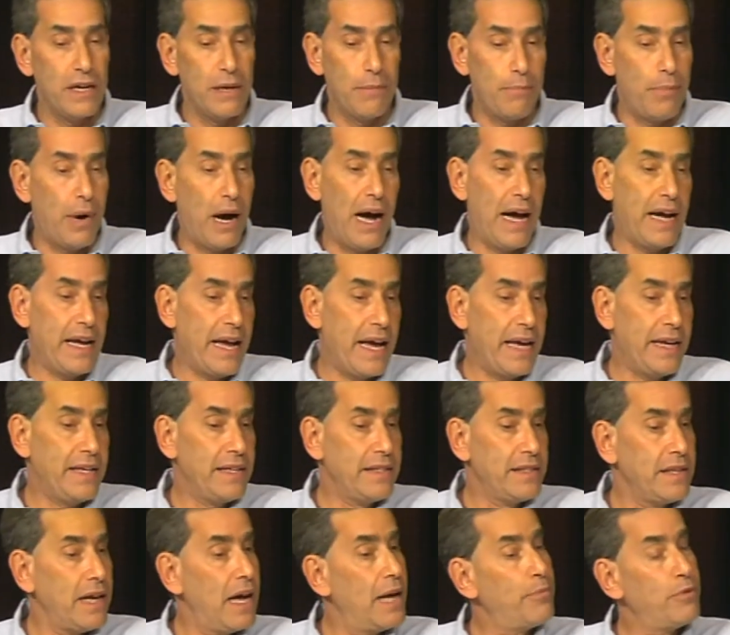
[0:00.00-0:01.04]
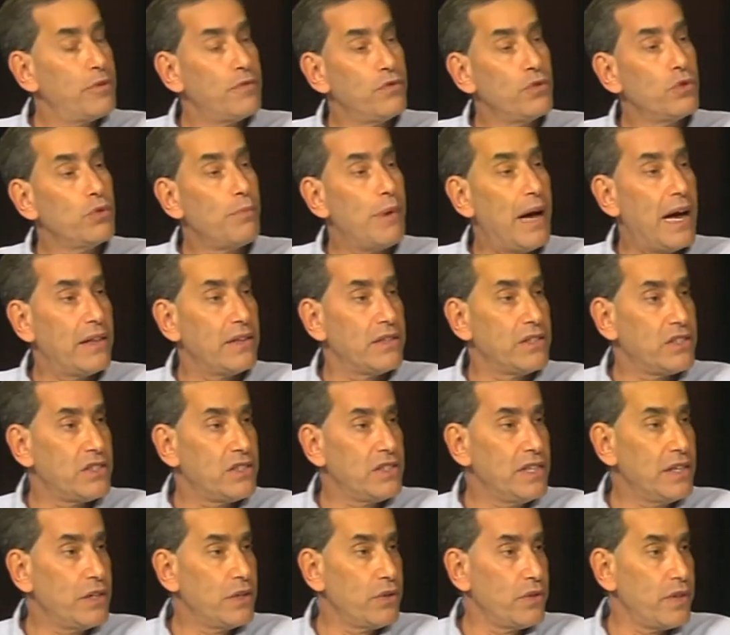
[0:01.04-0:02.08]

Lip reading: buy any type of New Balance sneaker